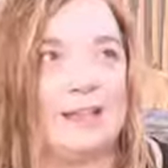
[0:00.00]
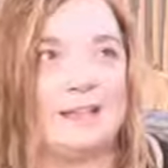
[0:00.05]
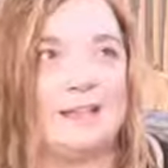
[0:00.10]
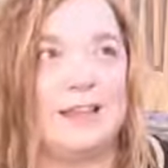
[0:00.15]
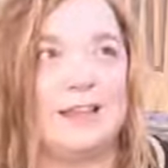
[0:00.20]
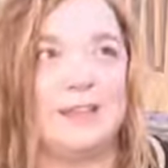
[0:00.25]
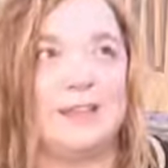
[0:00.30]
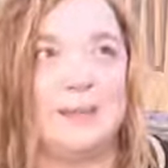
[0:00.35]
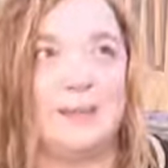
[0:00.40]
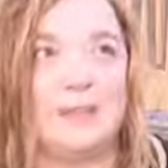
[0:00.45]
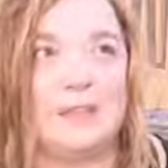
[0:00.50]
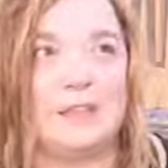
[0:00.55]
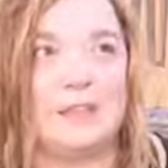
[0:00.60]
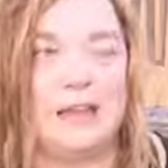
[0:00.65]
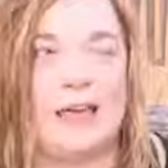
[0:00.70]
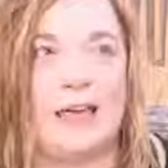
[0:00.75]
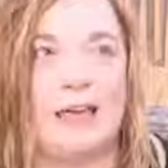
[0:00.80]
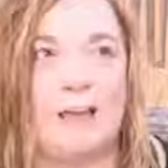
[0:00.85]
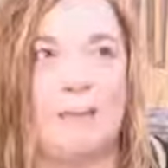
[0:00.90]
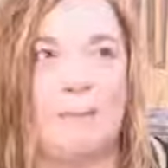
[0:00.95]
something
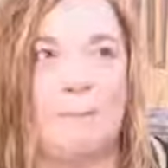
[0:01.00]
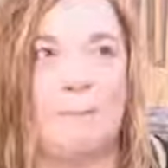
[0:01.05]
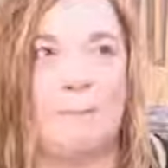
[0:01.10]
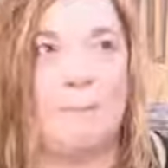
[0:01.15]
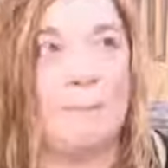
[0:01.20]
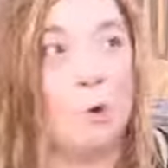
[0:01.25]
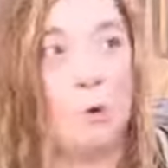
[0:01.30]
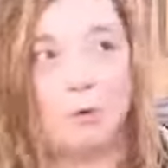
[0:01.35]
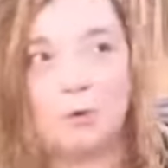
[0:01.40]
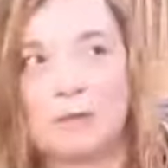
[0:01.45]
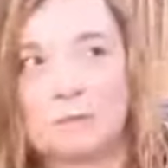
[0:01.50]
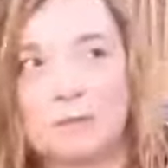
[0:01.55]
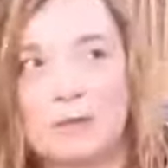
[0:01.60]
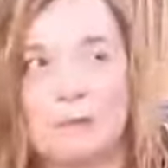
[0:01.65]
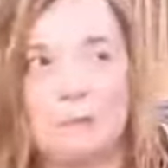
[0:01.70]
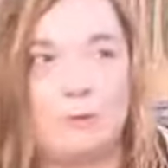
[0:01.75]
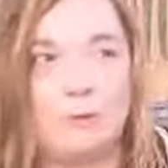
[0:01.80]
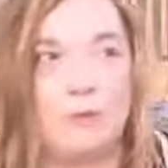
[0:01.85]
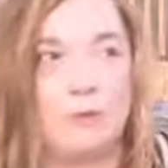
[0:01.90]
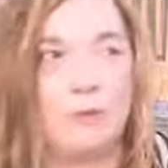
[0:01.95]
that most
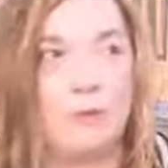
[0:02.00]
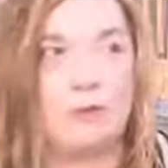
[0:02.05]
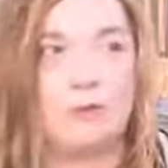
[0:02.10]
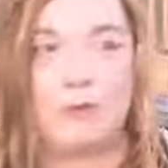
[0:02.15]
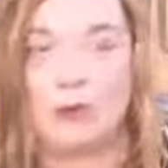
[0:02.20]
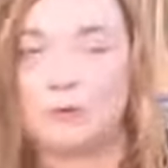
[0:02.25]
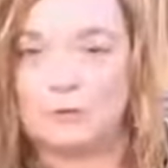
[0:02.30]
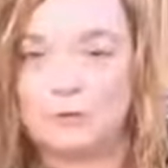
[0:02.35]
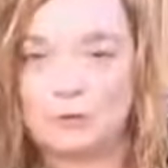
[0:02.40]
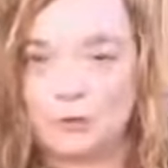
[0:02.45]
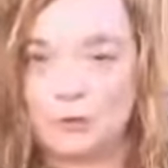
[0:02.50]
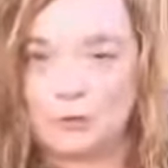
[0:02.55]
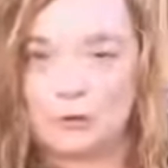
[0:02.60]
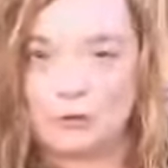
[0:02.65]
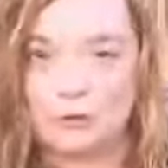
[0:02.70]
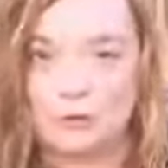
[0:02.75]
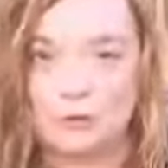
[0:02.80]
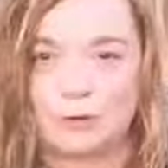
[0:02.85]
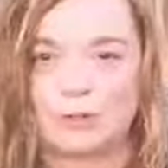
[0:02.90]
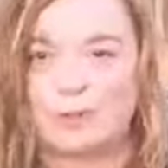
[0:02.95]
people don't
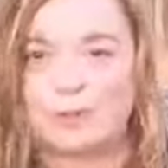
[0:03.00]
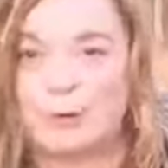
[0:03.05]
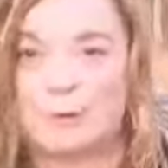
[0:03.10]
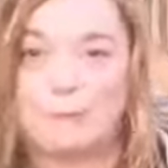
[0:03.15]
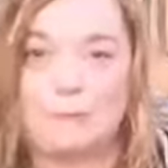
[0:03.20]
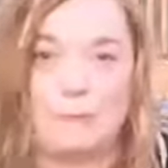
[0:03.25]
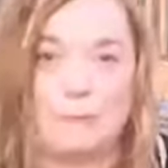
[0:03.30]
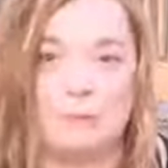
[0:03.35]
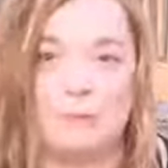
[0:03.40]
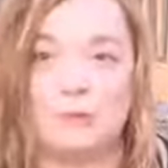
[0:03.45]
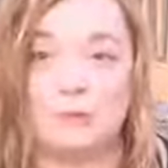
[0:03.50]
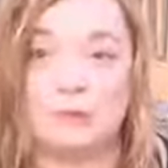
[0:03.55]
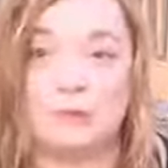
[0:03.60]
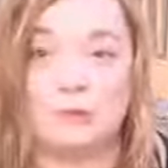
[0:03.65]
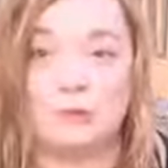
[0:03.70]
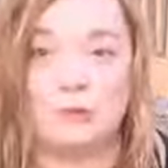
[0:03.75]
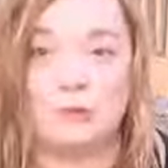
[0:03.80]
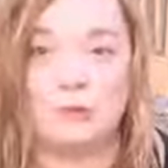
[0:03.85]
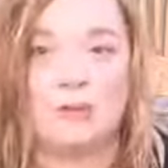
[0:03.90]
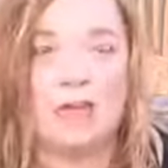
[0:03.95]
do, or some people
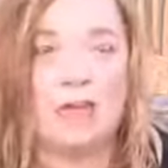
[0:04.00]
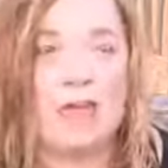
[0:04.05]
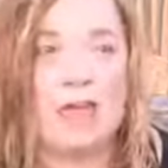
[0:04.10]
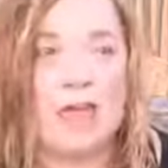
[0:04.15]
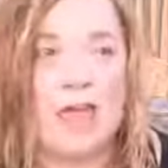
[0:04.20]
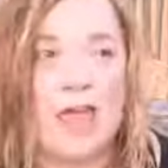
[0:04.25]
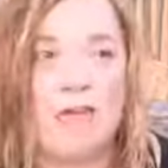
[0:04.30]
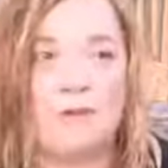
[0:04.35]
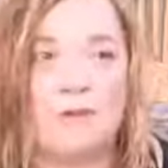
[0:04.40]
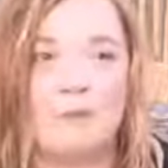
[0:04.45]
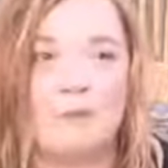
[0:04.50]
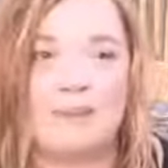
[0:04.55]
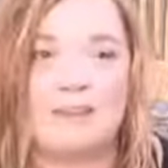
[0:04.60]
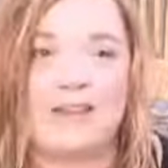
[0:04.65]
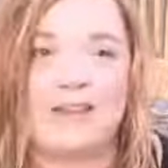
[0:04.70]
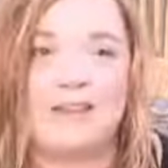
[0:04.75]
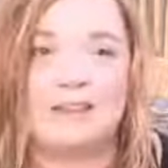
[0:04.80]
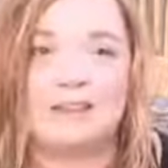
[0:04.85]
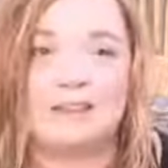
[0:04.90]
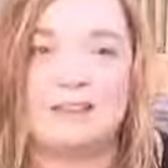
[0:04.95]
do.
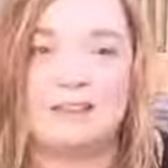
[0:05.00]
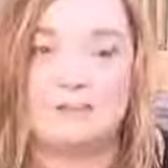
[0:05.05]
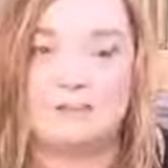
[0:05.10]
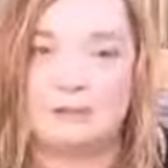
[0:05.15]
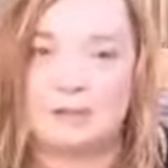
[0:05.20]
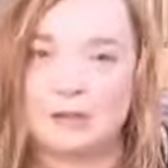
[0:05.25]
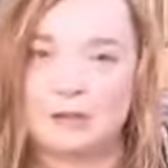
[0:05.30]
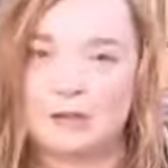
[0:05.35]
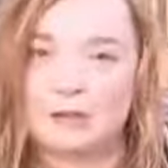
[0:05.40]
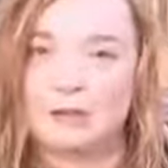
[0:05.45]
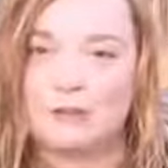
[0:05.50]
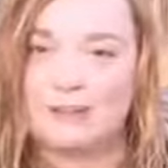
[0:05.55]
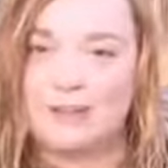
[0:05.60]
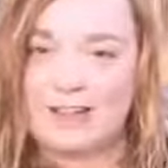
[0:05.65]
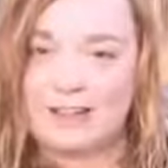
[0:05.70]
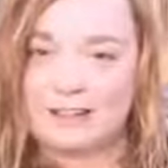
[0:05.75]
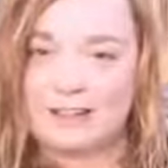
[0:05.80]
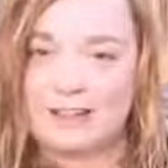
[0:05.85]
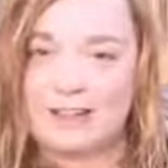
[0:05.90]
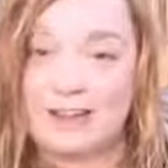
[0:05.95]
Everybody has a different
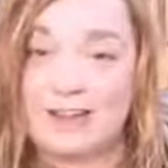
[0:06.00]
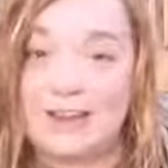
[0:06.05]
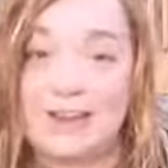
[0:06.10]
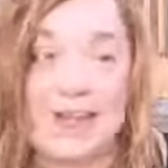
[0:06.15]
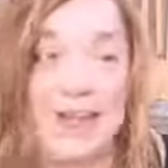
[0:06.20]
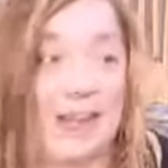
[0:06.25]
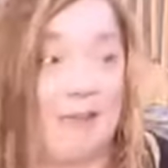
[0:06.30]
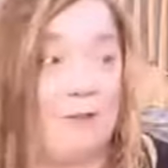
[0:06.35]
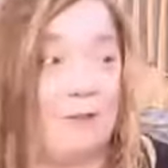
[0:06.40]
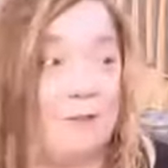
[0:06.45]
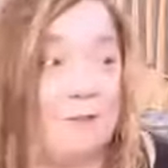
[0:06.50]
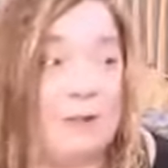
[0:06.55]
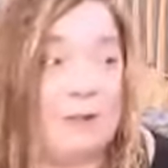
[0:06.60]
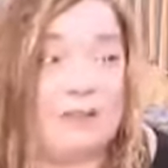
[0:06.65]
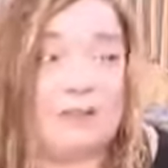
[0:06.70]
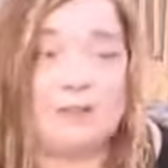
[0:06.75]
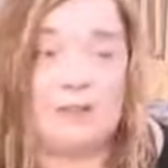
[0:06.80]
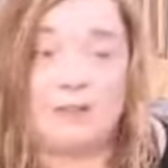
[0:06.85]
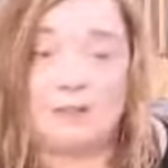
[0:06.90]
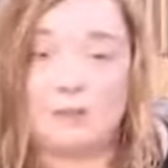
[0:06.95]
degree of it.
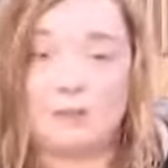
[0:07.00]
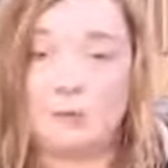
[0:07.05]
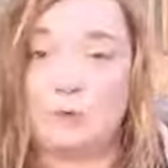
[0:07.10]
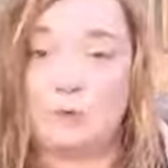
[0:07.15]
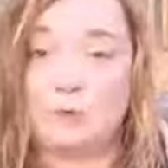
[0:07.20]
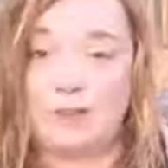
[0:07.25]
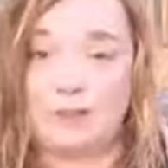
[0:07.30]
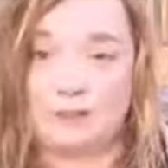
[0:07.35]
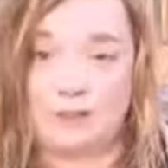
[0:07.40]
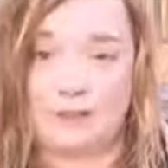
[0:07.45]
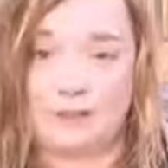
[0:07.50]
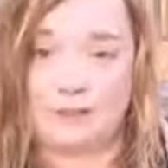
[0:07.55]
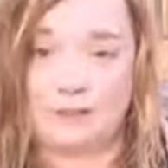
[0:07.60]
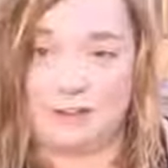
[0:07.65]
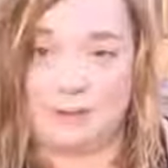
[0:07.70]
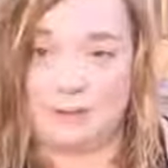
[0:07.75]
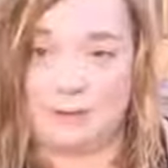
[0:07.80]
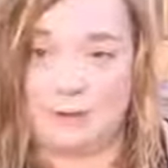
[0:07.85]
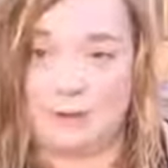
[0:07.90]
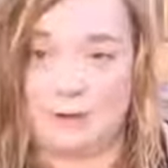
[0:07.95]
Everybody's intuitive at a
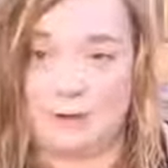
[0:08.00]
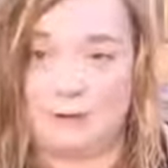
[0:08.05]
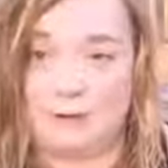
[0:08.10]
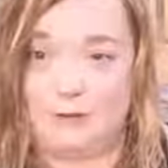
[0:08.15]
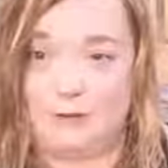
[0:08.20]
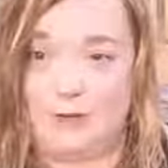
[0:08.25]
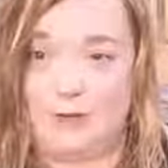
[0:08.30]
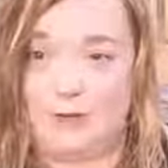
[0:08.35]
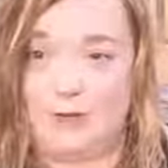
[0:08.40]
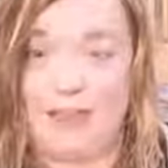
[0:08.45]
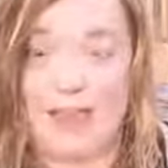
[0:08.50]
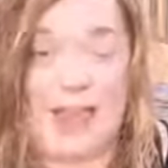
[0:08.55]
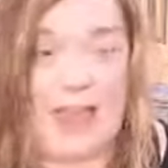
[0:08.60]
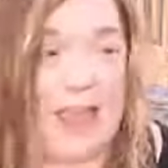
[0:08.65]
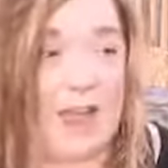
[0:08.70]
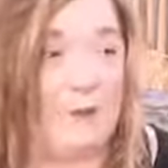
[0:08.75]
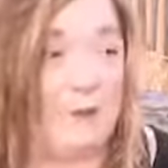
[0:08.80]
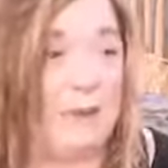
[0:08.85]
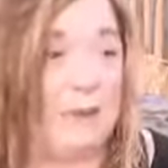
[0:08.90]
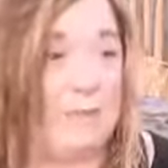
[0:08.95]
different degree.
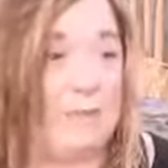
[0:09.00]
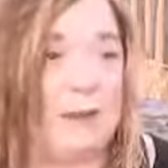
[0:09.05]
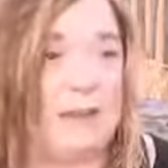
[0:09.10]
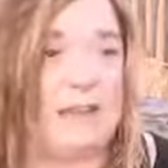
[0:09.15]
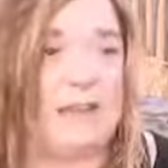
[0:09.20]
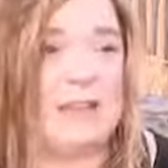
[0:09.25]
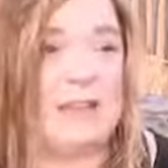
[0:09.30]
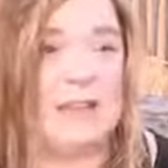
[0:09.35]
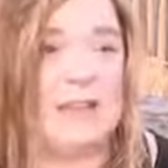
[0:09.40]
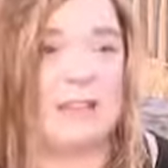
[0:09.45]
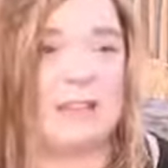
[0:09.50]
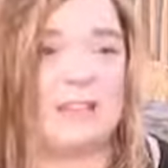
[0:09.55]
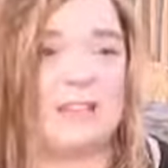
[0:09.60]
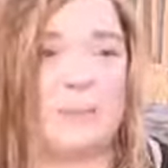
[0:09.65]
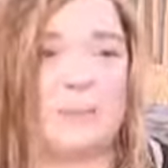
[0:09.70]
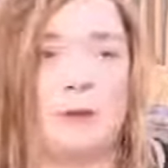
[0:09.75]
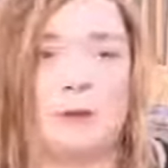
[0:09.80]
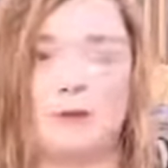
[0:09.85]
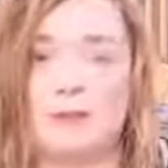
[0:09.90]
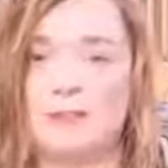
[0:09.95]
Everybody
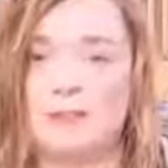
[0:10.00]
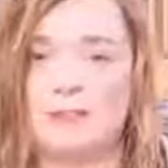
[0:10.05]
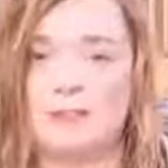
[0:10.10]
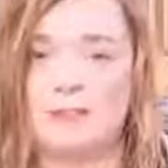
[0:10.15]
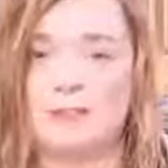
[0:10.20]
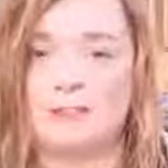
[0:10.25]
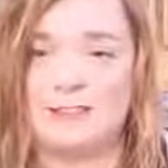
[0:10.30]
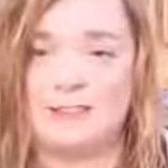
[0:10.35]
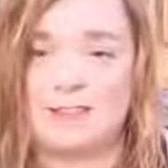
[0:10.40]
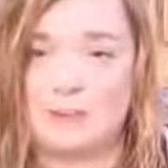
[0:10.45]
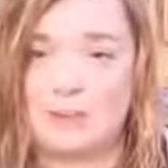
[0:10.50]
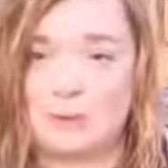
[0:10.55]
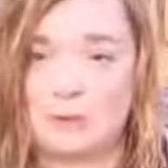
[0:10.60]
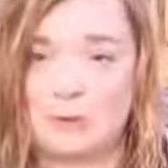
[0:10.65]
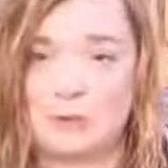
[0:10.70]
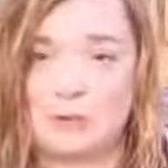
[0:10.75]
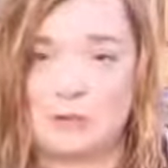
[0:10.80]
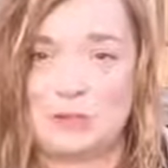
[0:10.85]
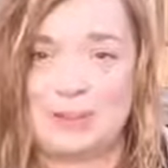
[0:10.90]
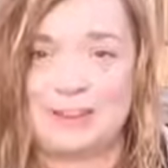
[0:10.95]
experiences
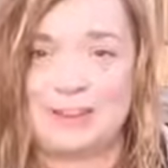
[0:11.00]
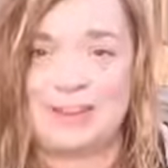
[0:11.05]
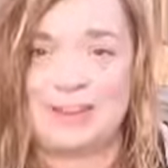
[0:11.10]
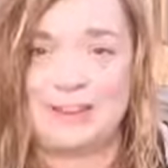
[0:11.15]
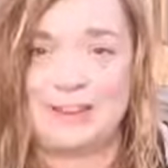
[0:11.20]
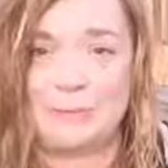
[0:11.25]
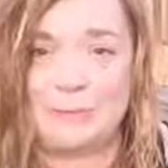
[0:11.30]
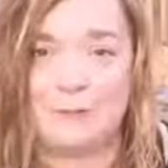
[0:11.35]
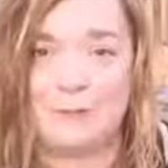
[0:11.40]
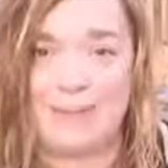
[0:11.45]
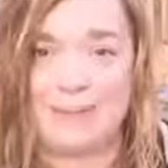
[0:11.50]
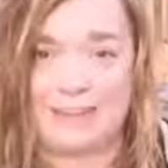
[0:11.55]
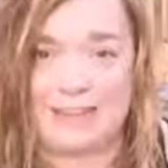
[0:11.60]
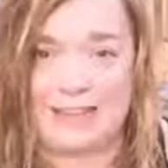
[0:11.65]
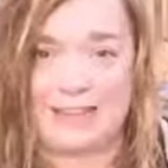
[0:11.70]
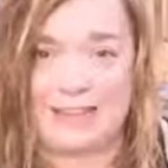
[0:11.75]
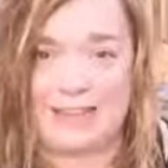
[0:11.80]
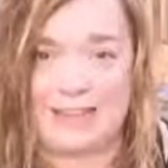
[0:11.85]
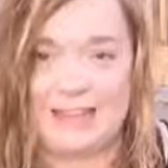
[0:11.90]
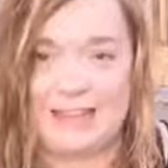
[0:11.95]
intuition
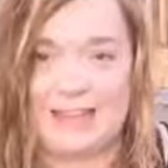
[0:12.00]
differently.